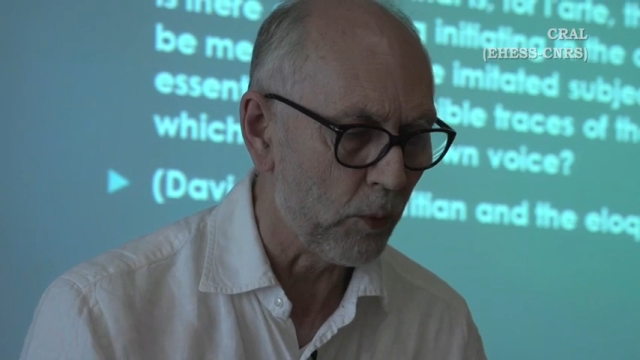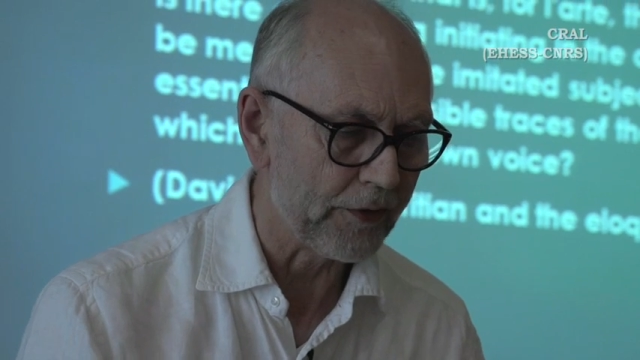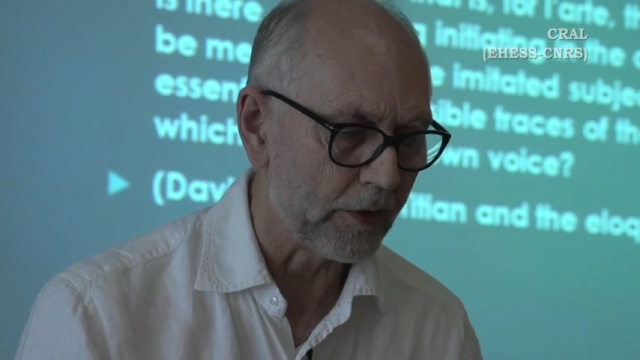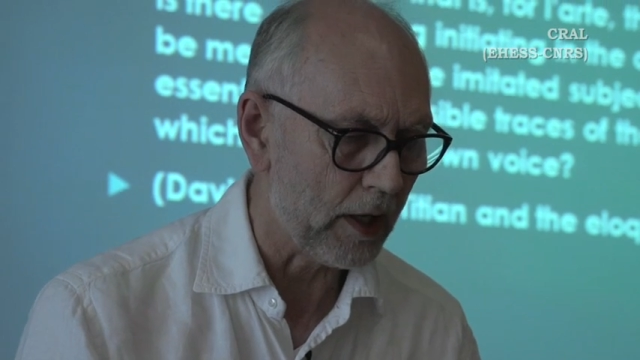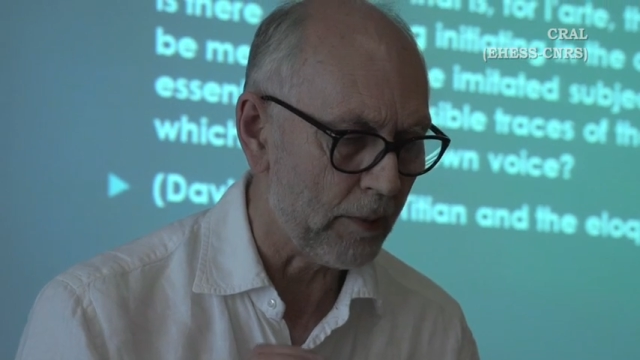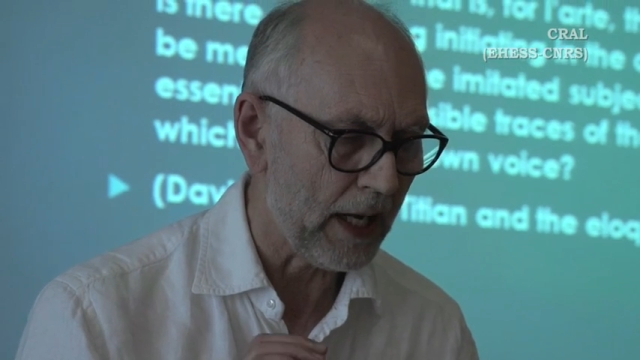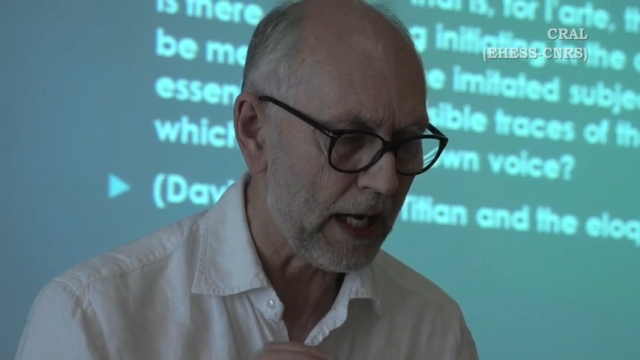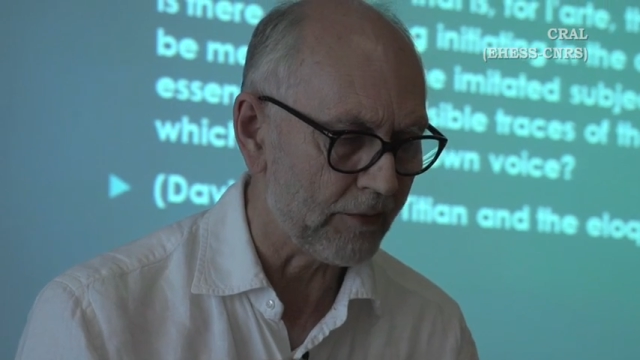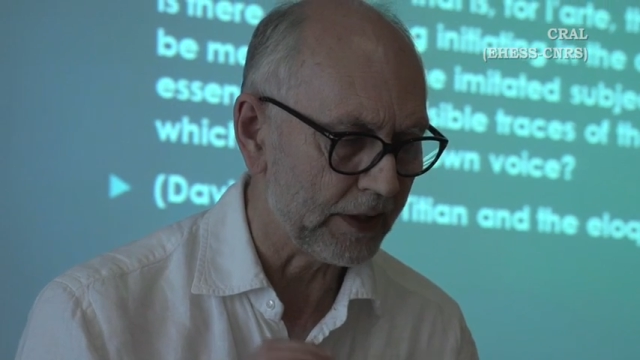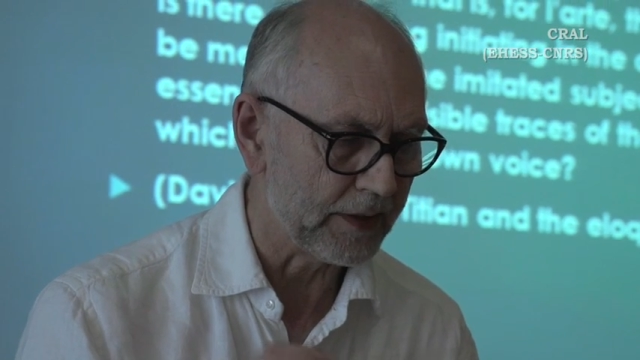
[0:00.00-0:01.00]
whether I'm
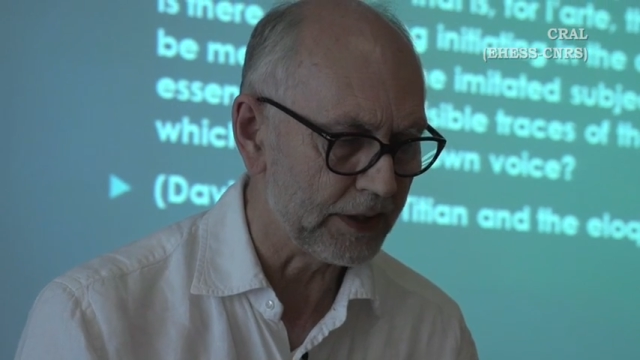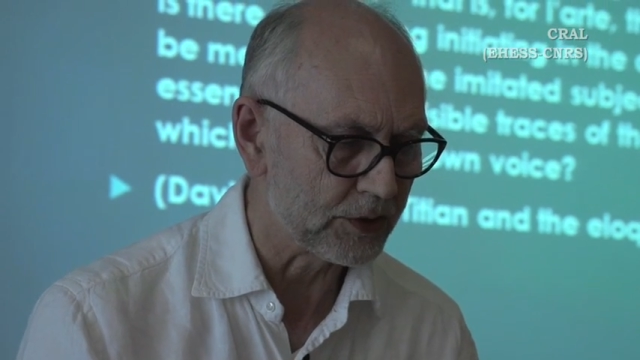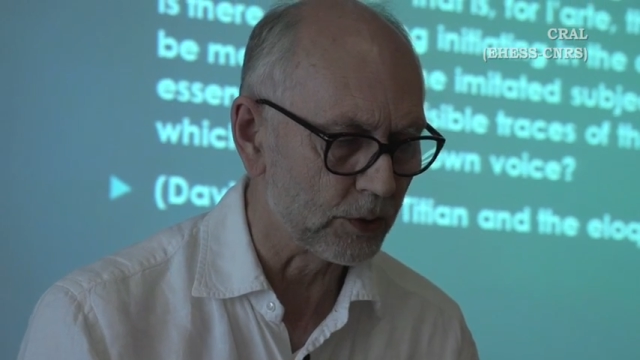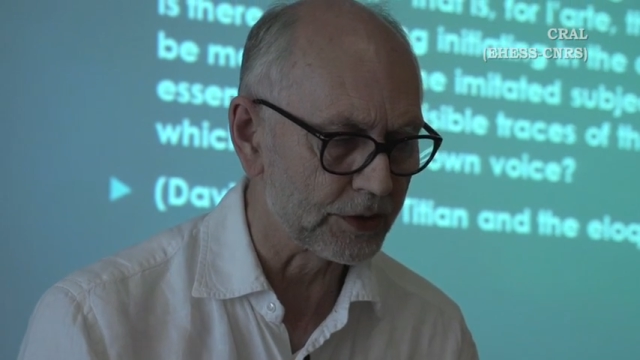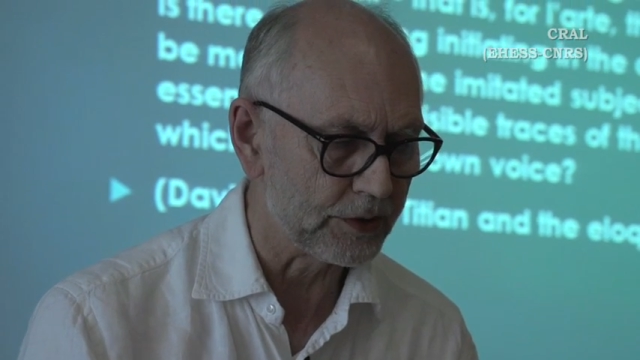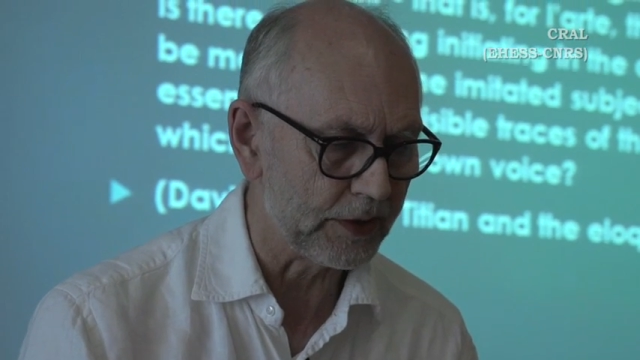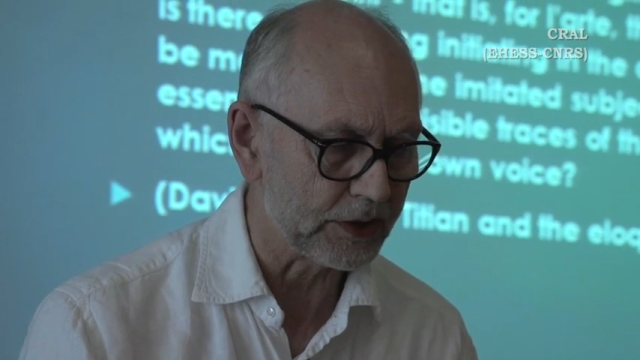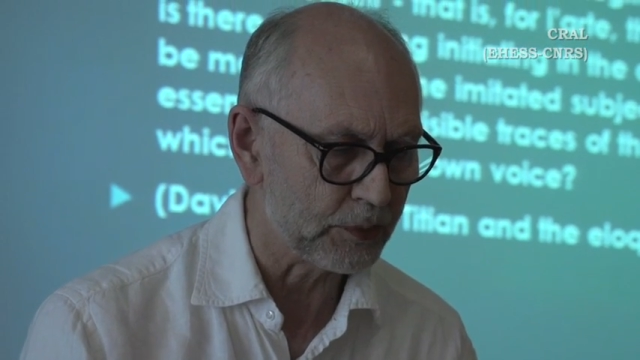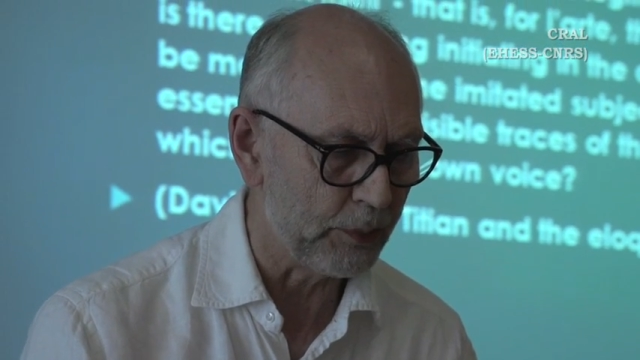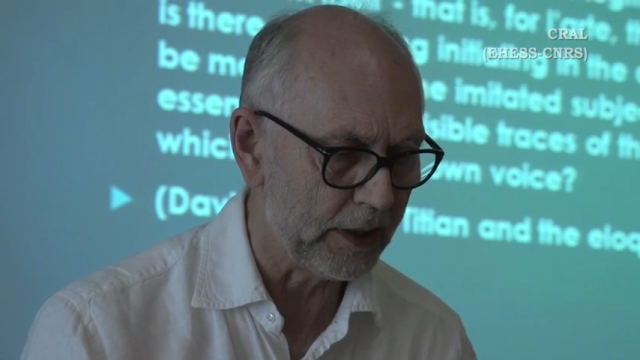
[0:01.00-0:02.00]
having these sorts of
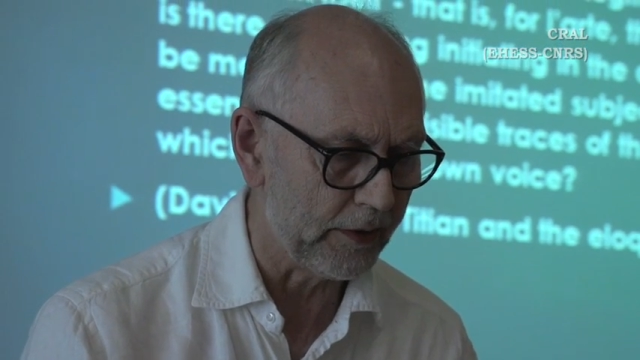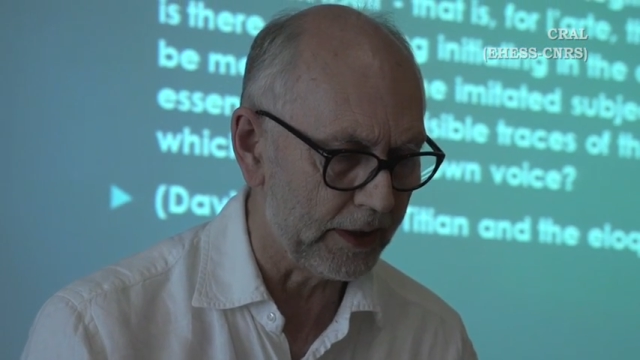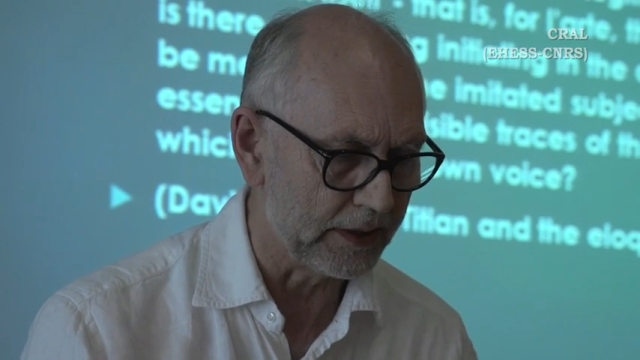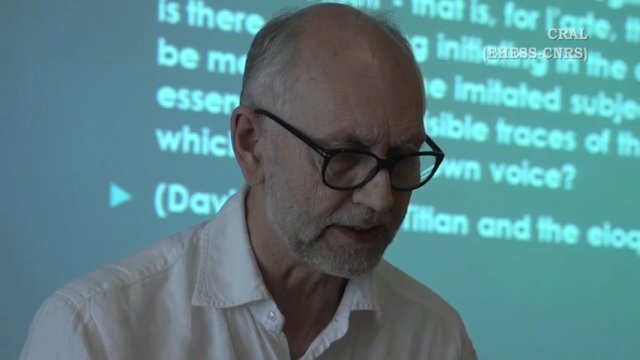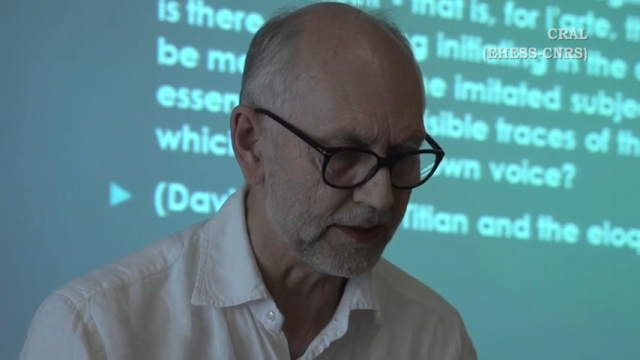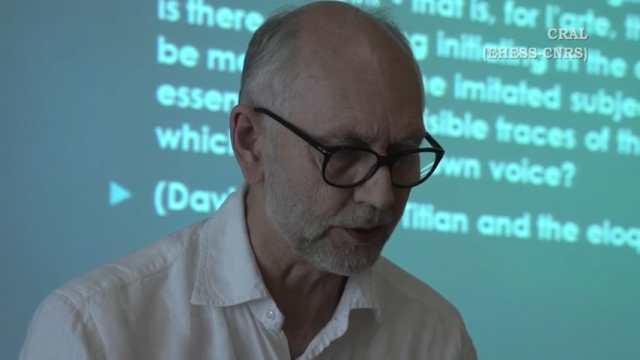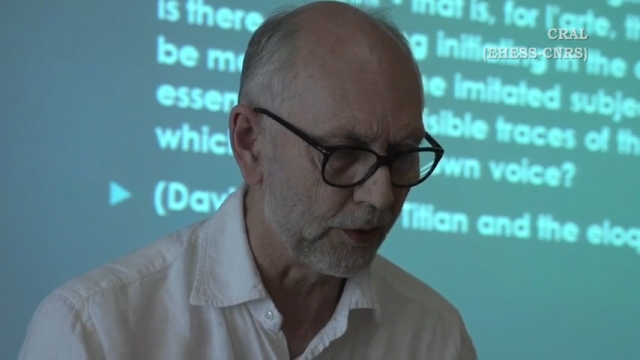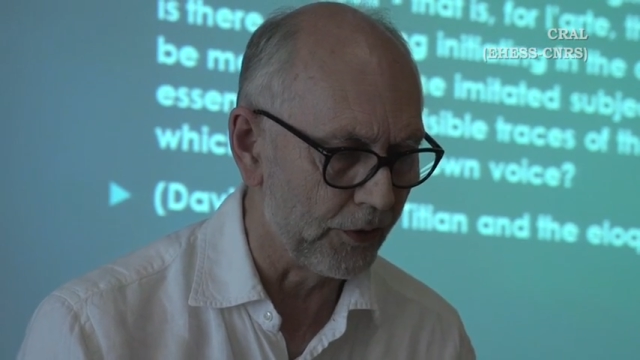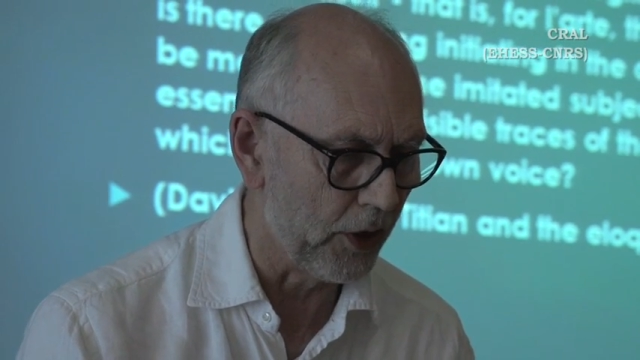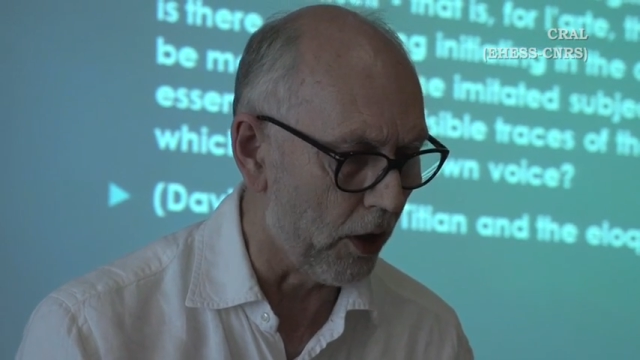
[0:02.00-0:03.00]
experiences
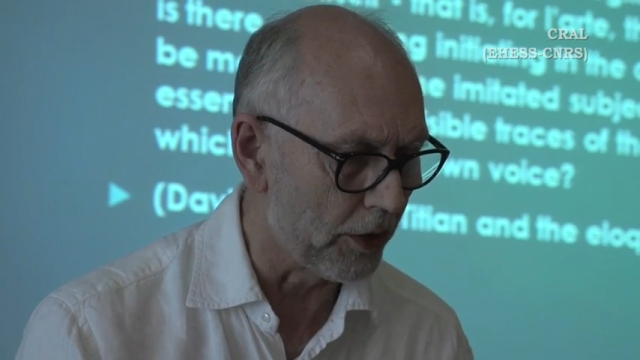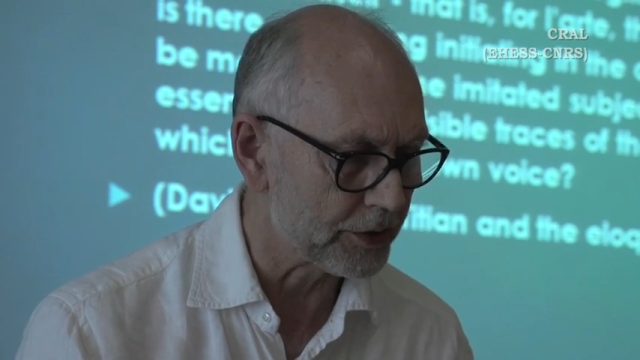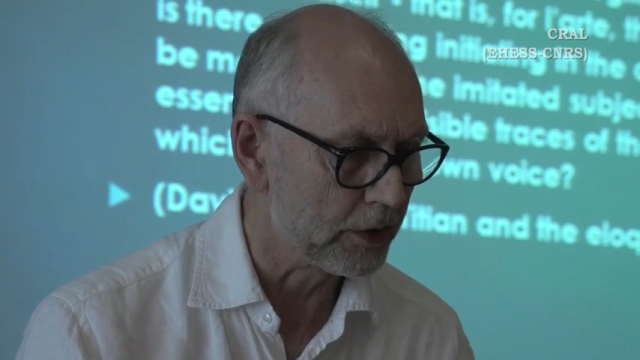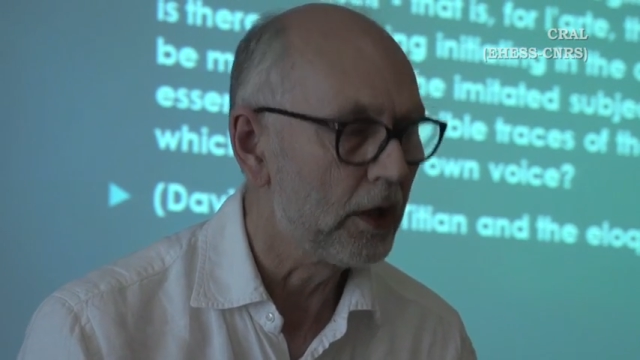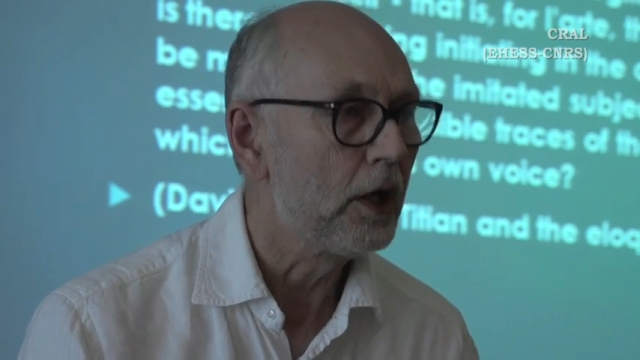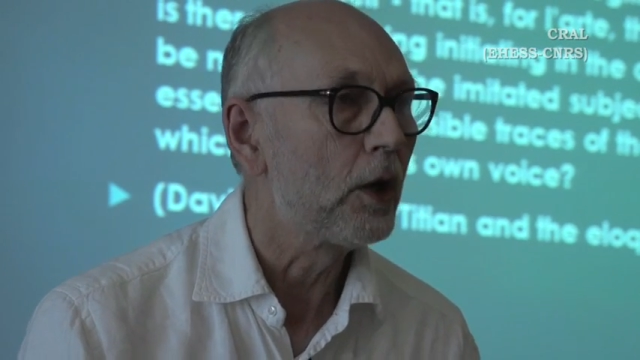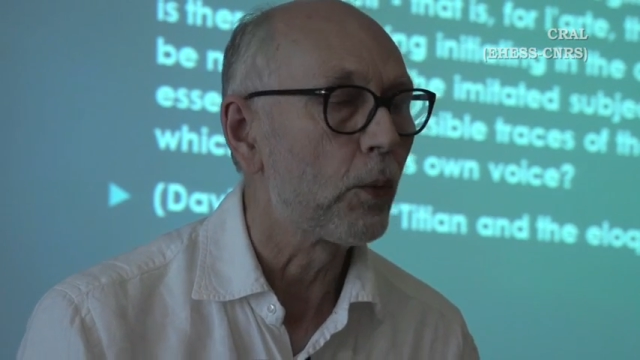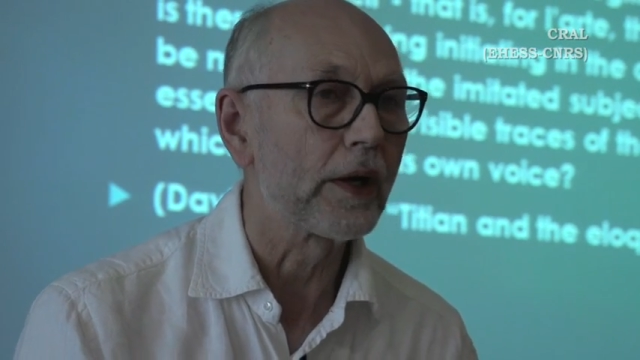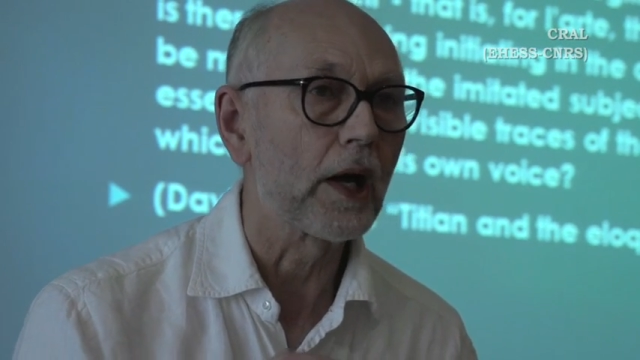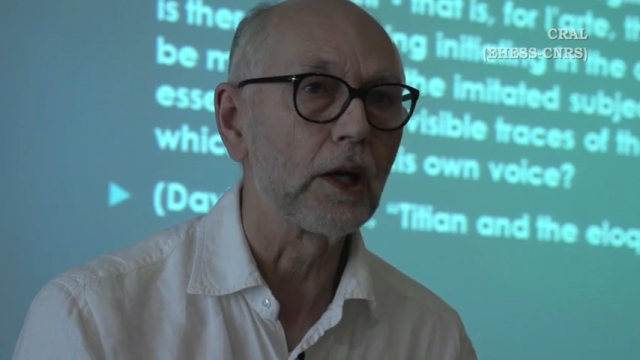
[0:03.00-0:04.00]
or not
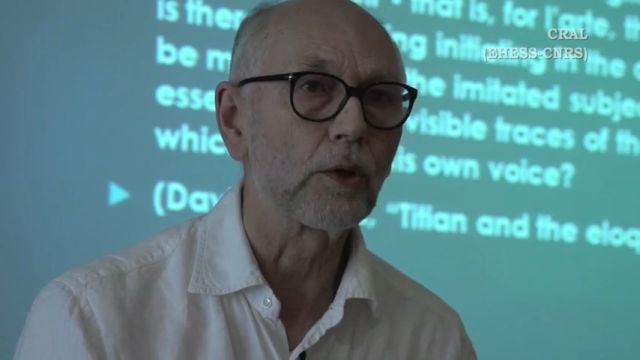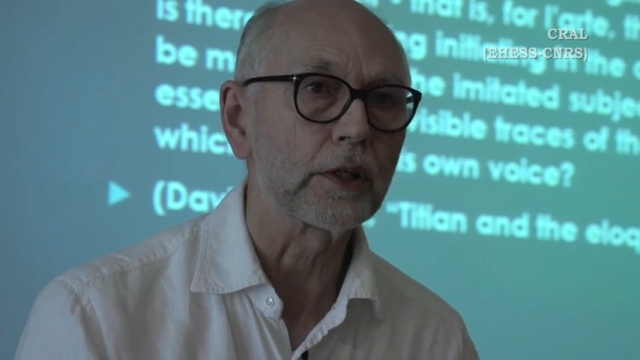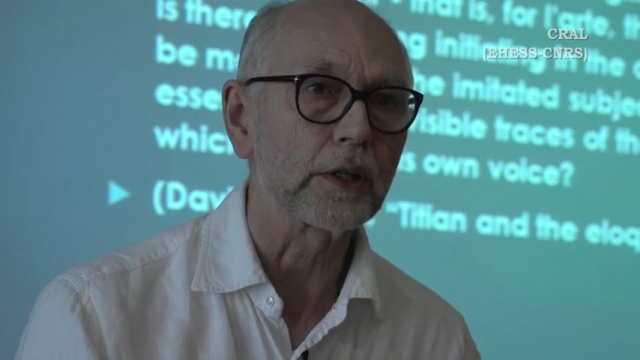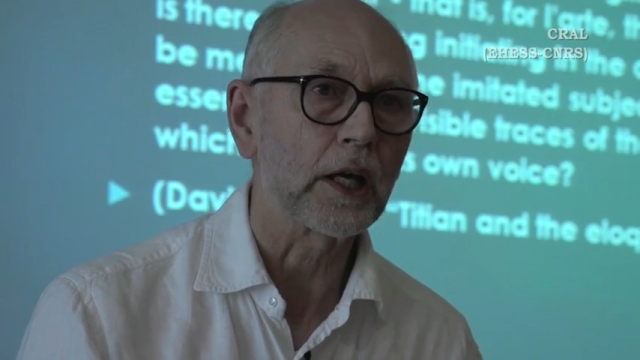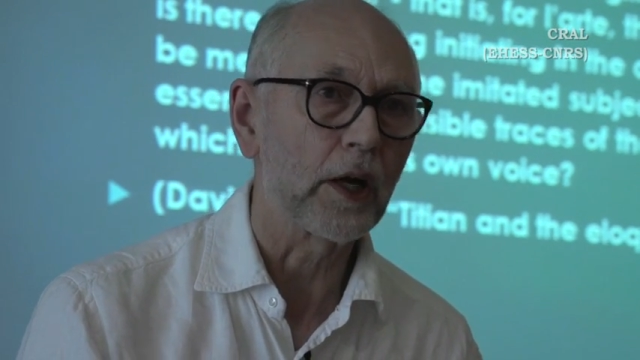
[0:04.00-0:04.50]
when I look at